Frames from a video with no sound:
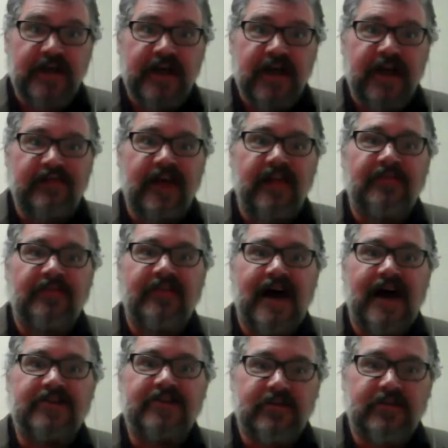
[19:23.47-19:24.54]
And then
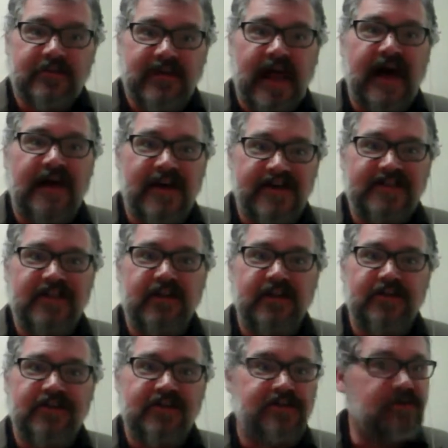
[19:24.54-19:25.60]
that is
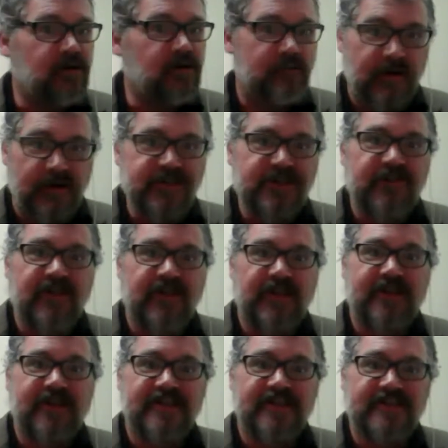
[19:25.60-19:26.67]
used to do a bunch of
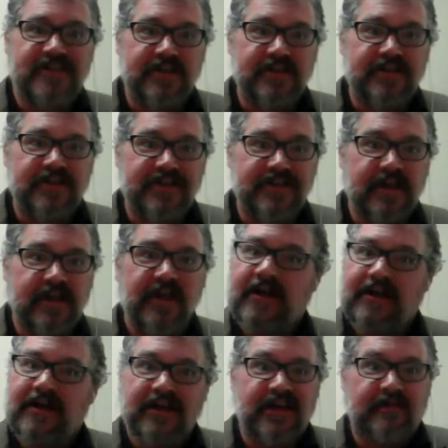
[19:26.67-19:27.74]
things. It's used to
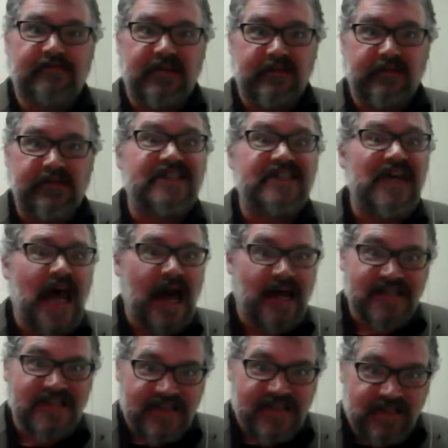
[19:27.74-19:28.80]
keep people's
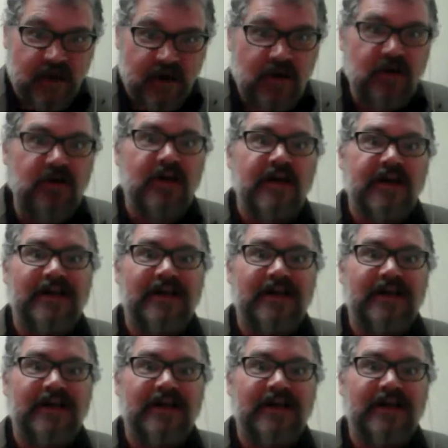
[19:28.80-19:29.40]
taxes low.